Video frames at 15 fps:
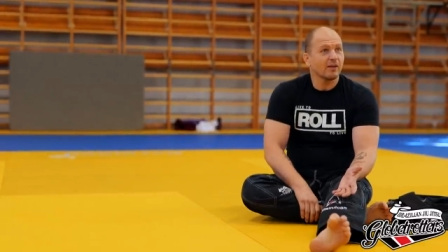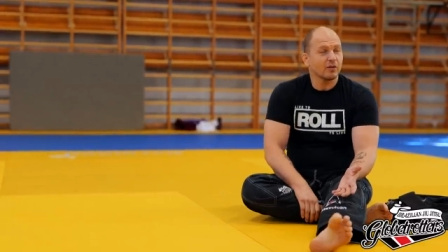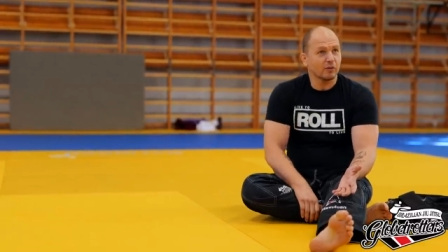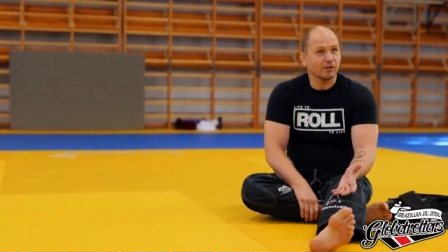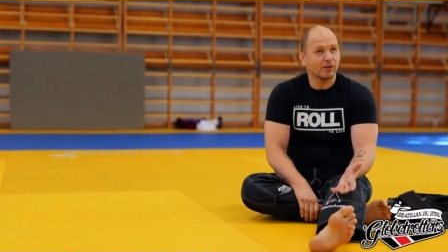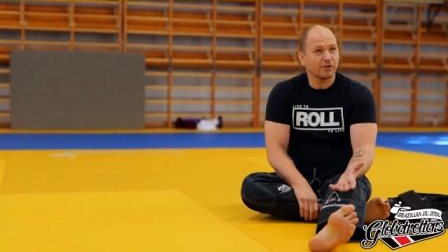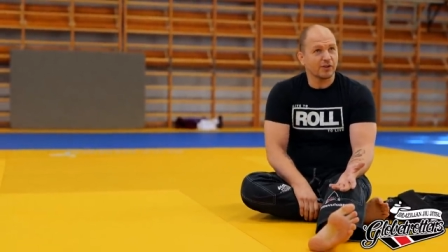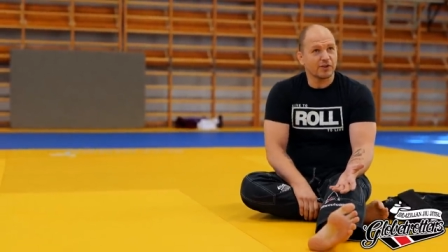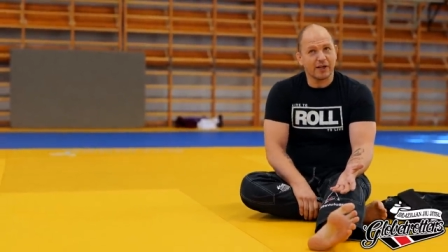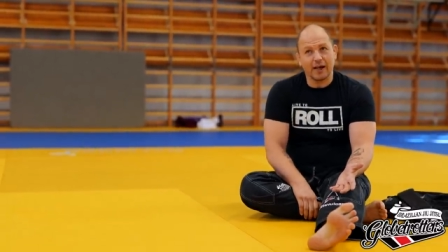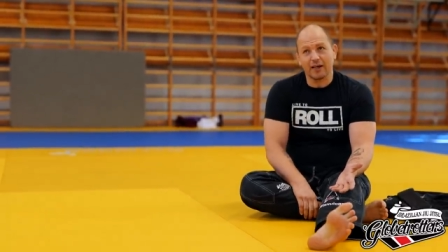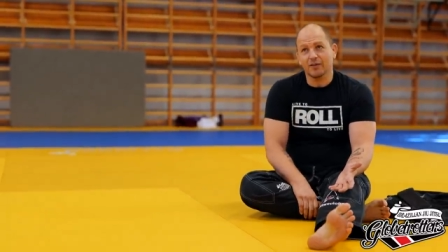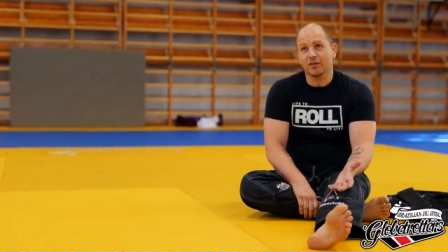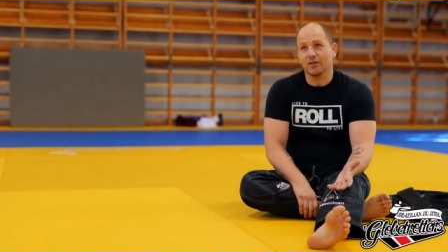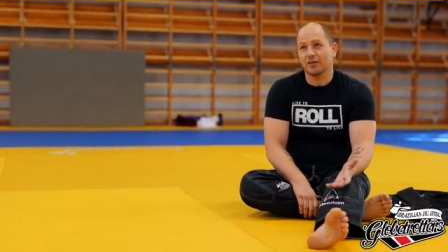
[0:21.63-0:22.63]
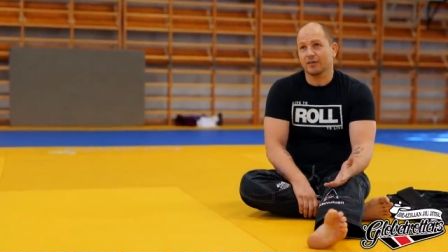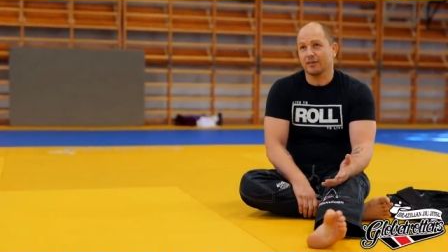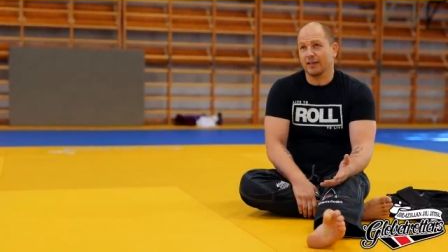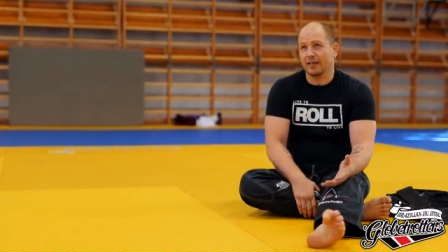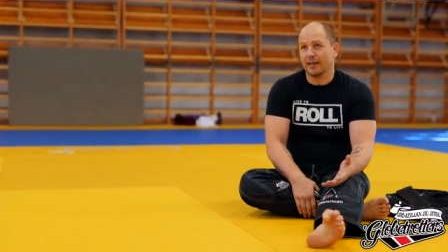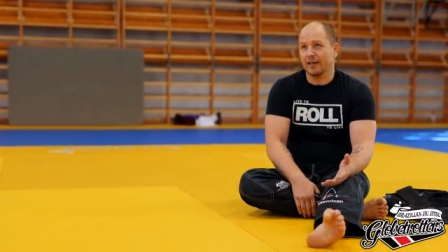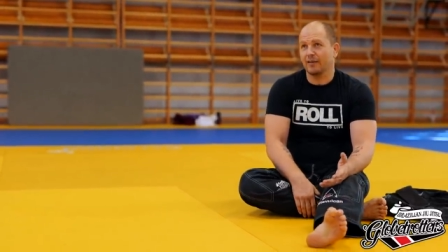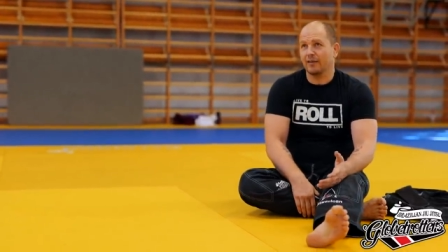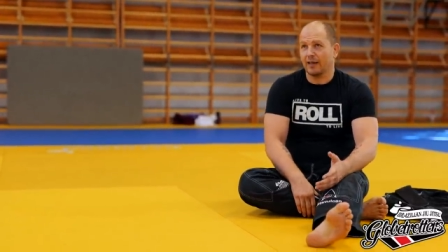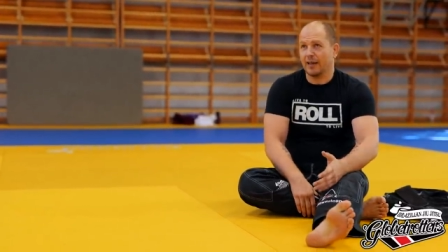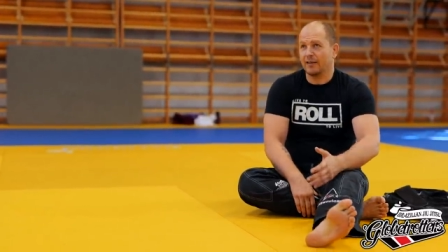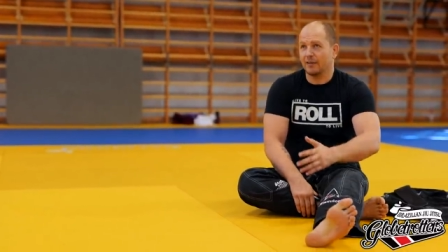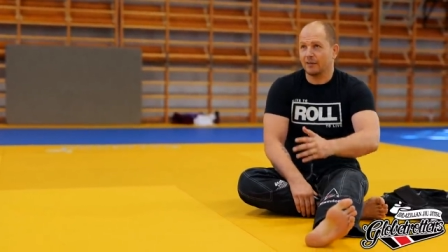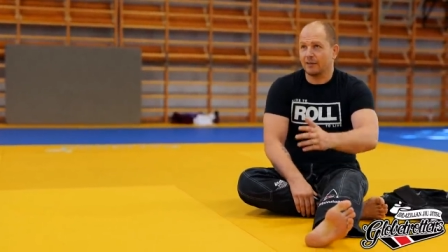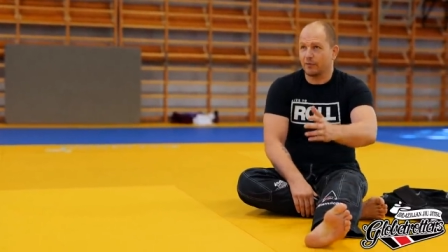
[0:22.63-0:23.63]
So there's a chance that at the
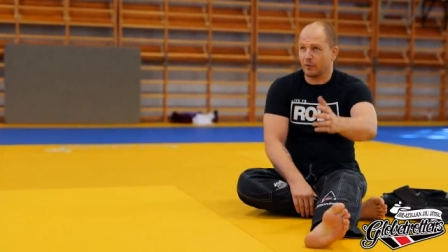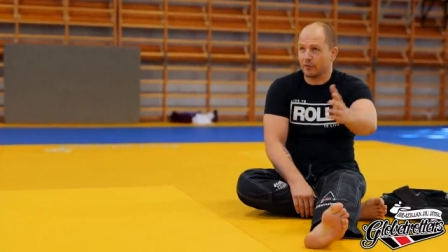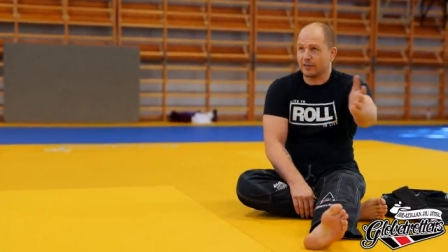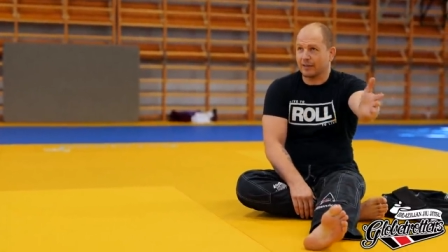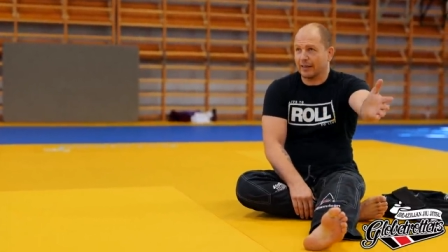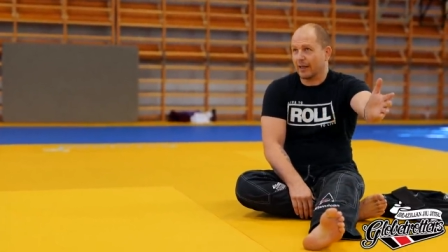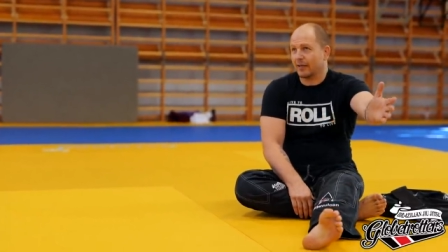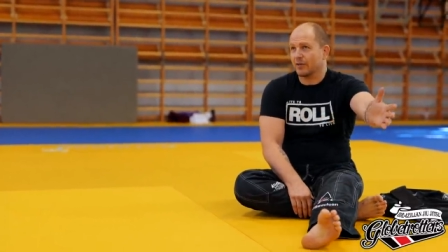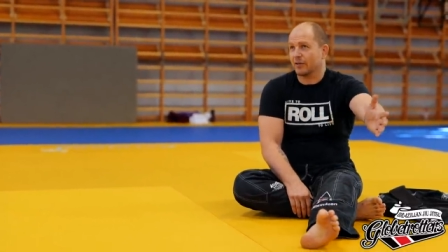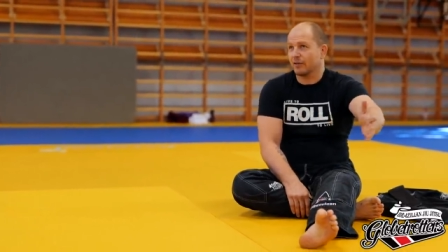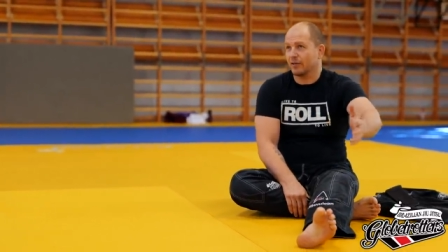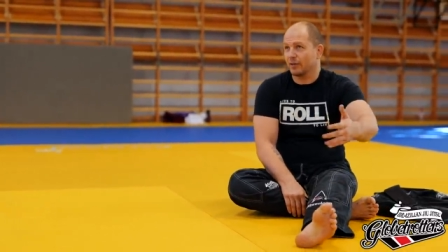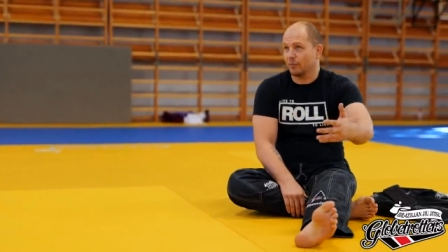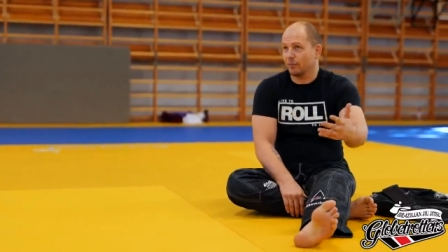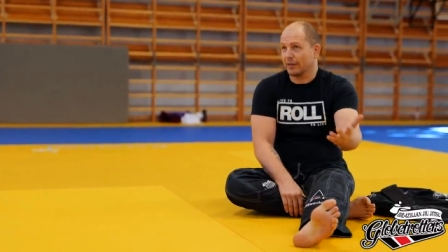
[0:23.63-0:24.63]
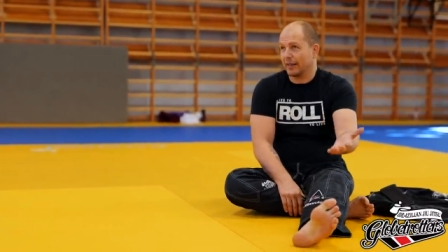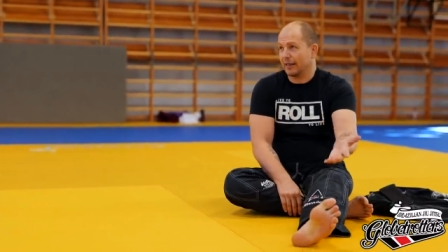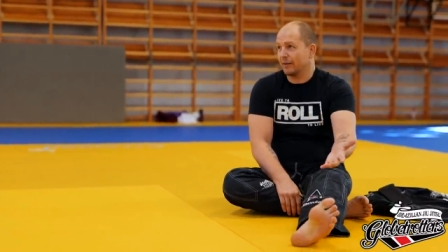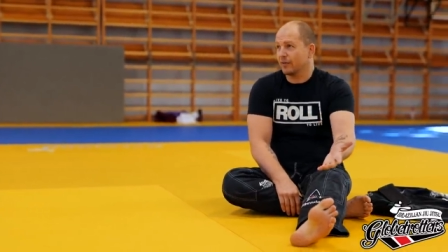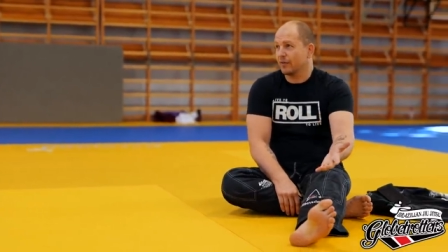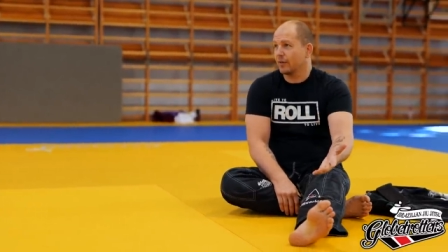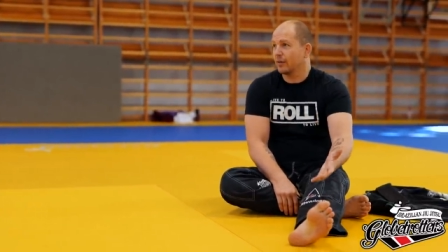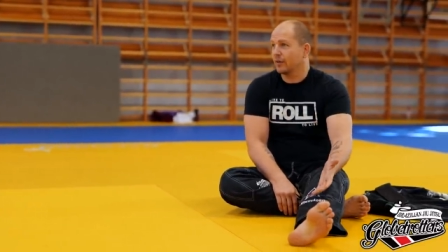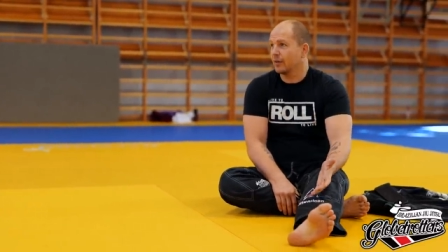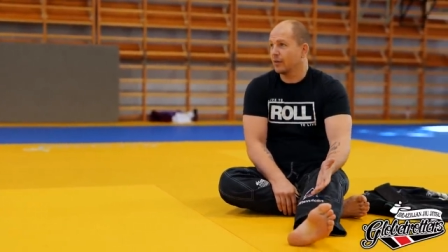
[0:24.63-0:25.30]
end of the fourth class you will get it.